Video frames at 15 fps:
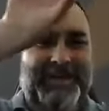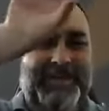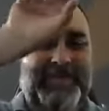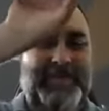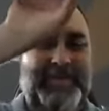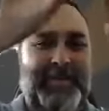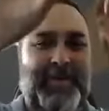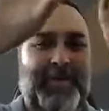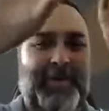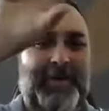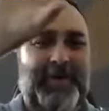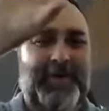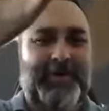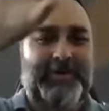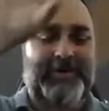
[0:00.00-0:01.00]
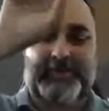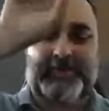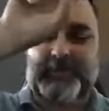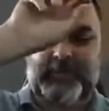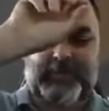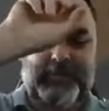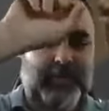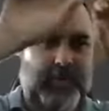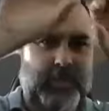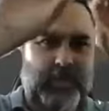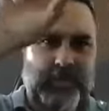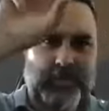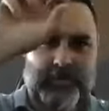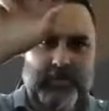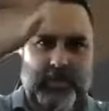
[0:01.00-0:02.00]
more
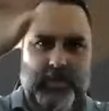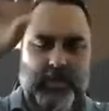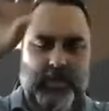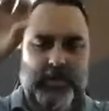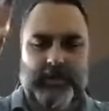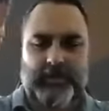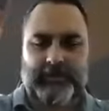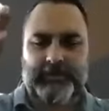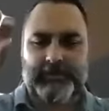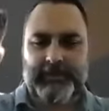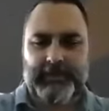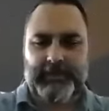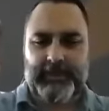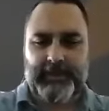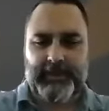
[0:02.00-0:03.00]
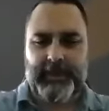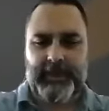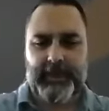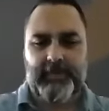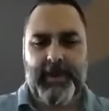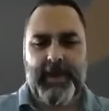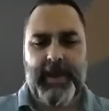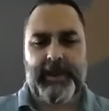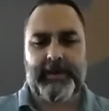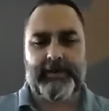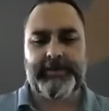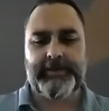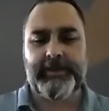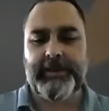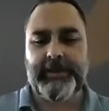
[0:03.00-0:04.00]
and more,
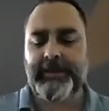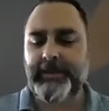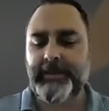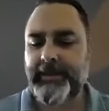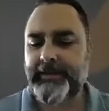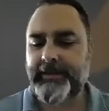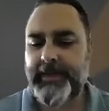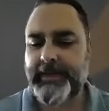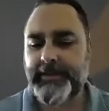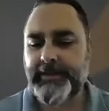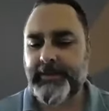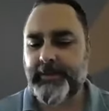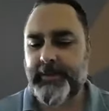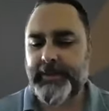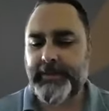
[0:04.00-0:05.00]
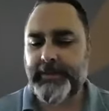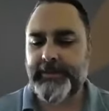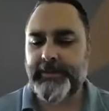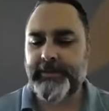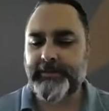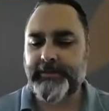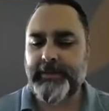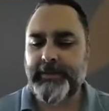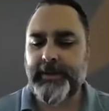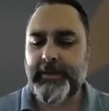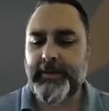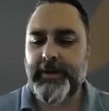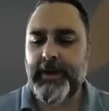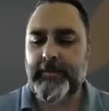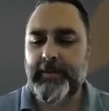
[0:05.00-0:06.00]
panels and instruments and
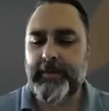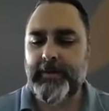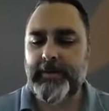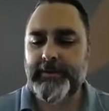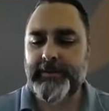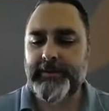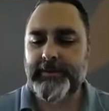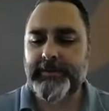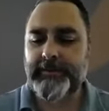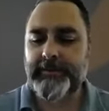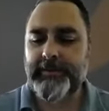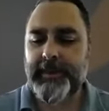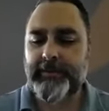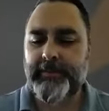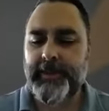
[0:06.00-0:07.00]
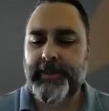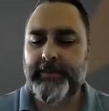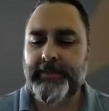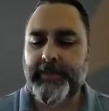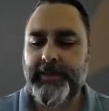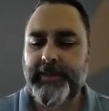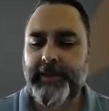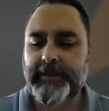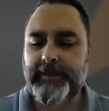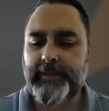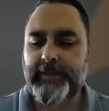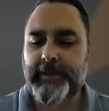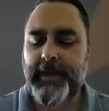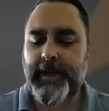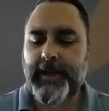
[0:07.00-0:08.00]
numbers and things.
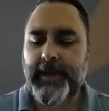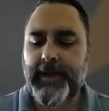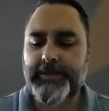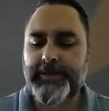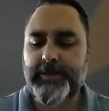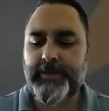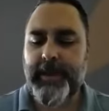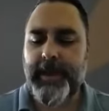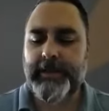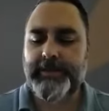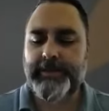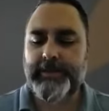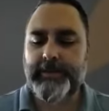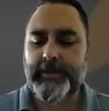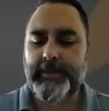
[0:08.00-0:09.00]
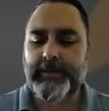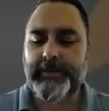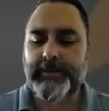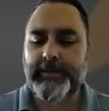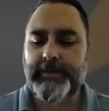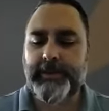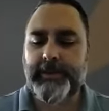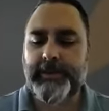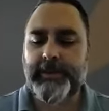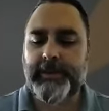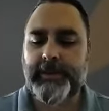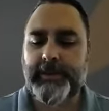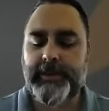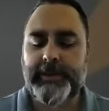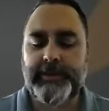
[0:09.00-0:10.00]
But as you master those,
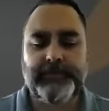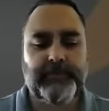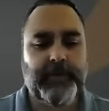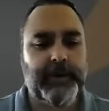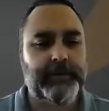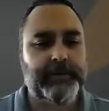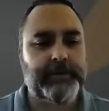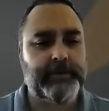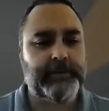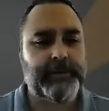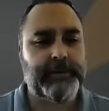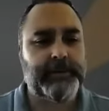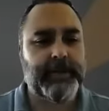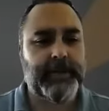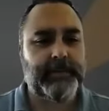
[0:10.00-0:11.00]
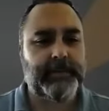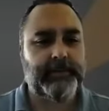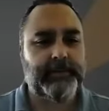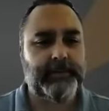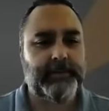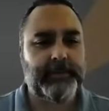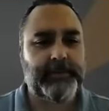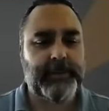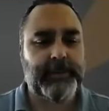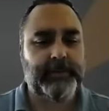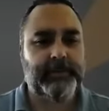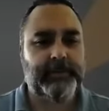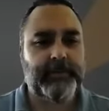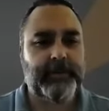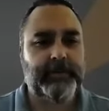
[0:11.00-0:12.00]
it is fun. It's got to
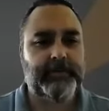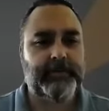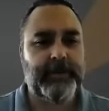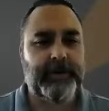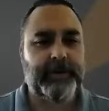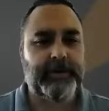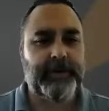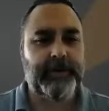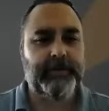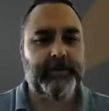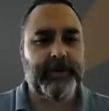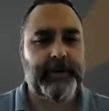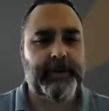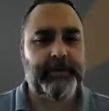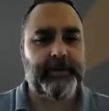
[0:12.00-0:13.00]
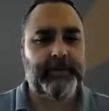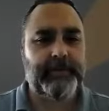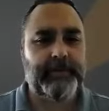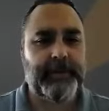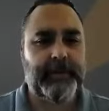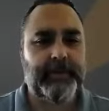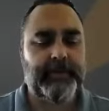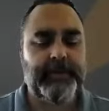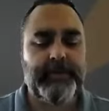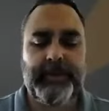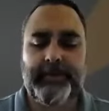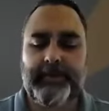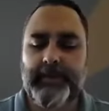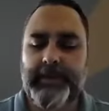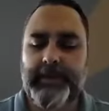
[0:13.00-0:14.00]
be very fun, and
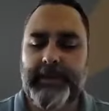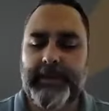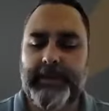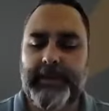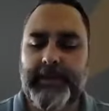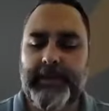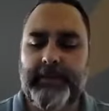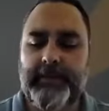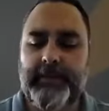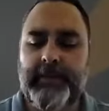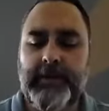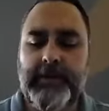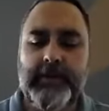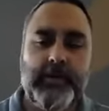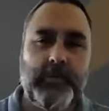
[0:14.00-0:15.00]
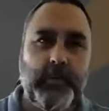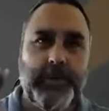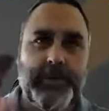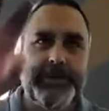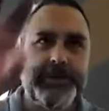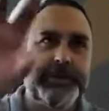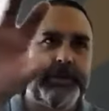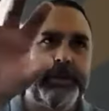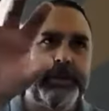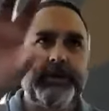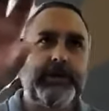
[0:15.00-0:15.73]
putting that together, which